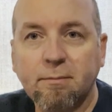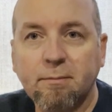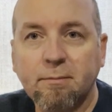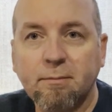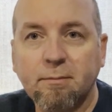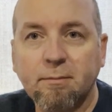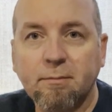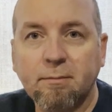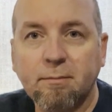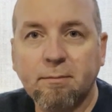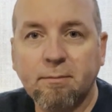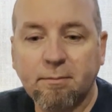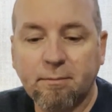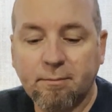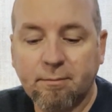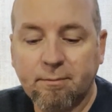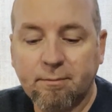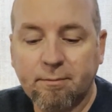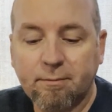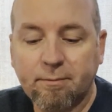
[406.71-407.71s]

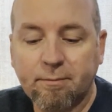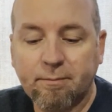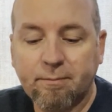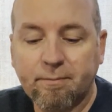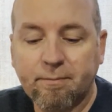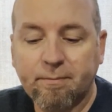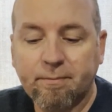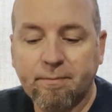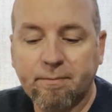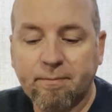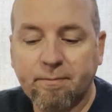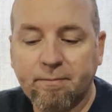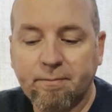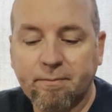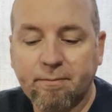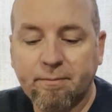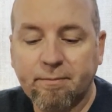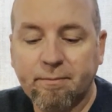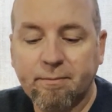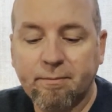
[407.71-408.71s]

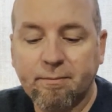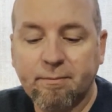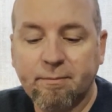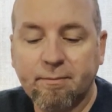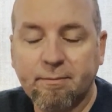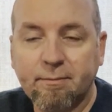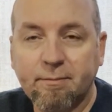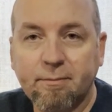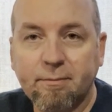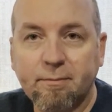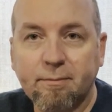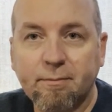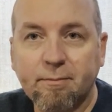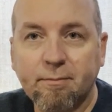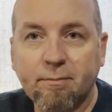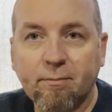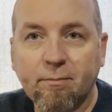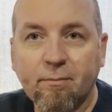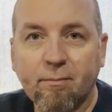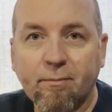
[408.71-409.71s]

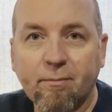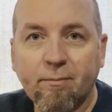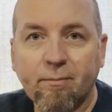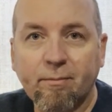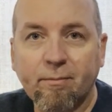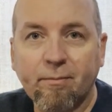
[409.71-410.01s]
Nothing is said.